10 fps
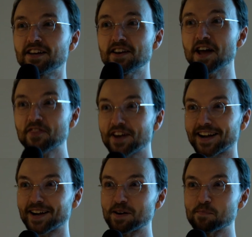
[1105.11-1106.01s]

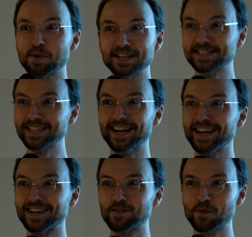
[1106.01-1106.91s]
Nothing. By
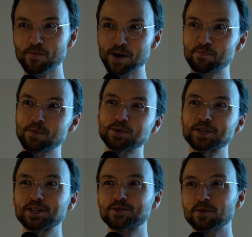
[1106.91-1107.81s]
design, we want people to
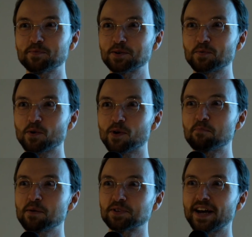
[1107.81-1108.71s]
contribute. We want
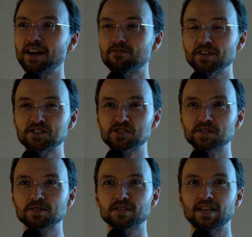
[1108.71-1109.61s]
people to add
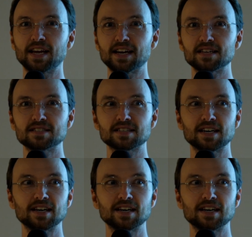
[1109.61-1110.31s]
features, and